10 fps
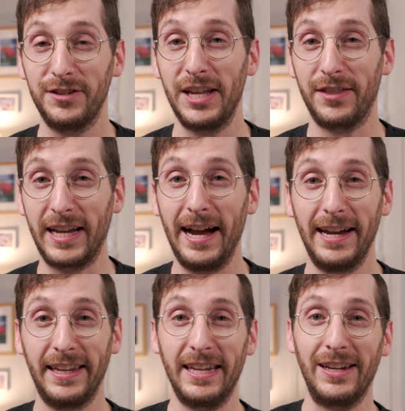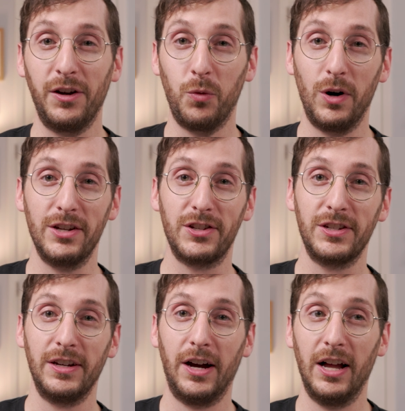to say the kayaking
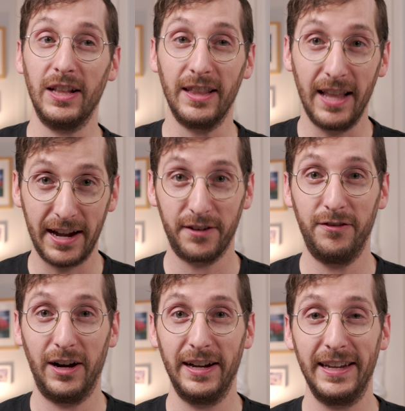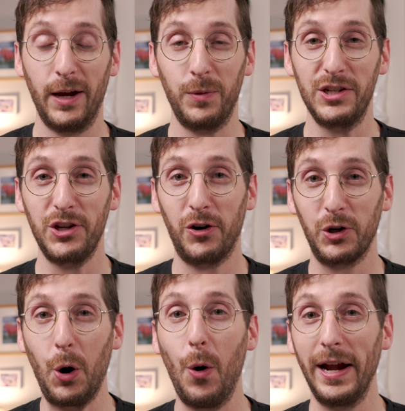was a lot of fun, and we saw
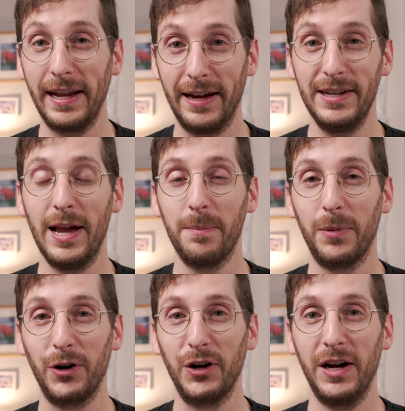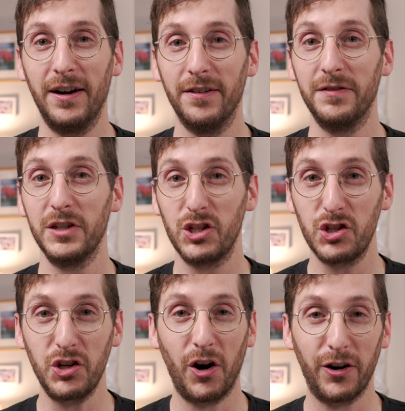quite a number of
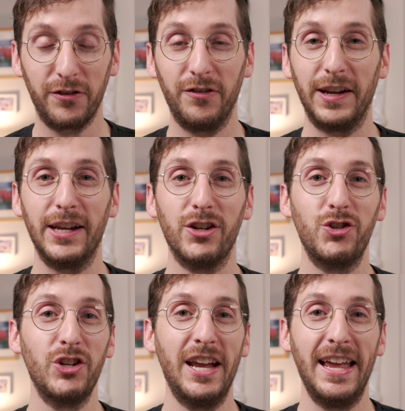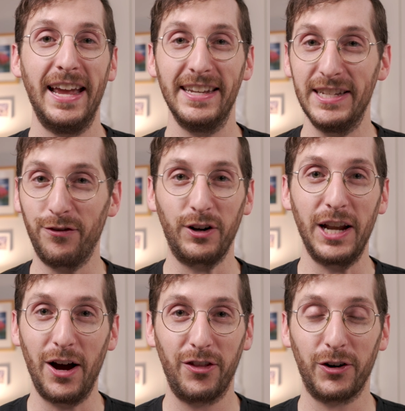starfish and
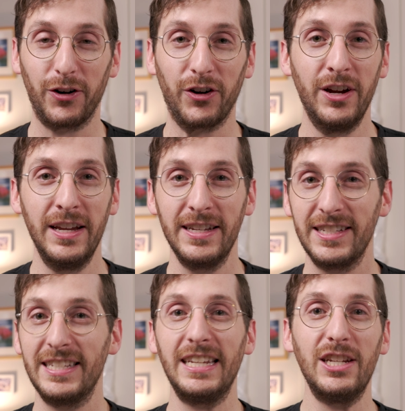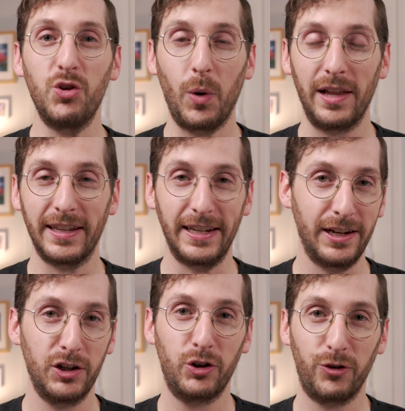different other
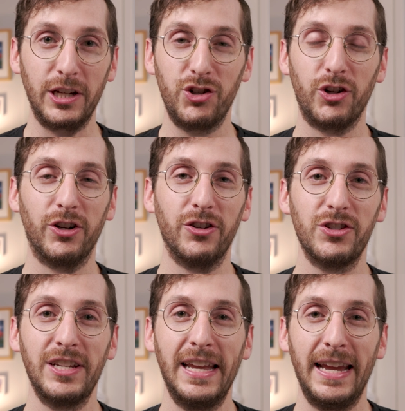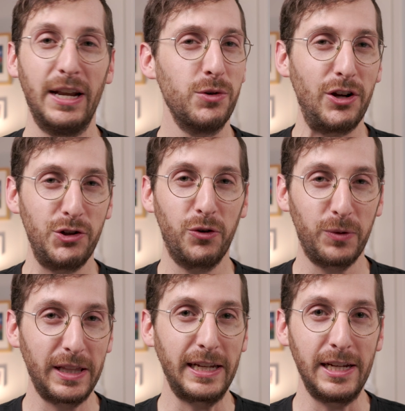sea-dwelling creatures. And it was also a
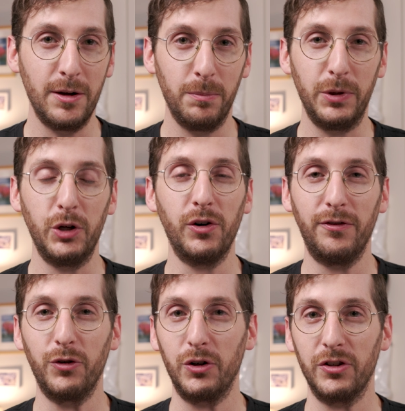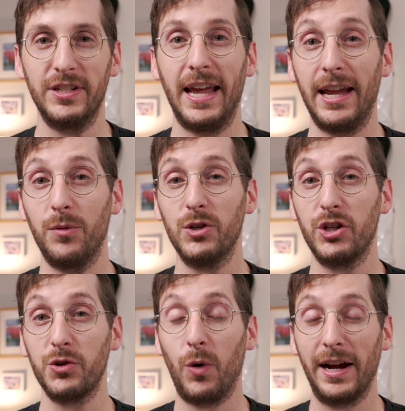really beautiful day, which
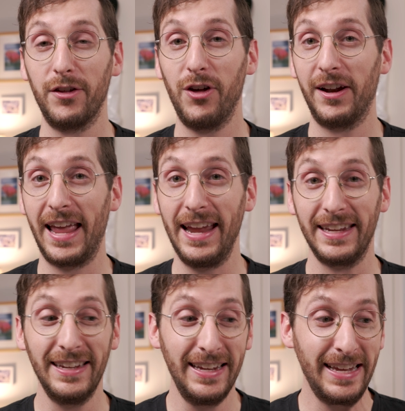is why I thought, hey,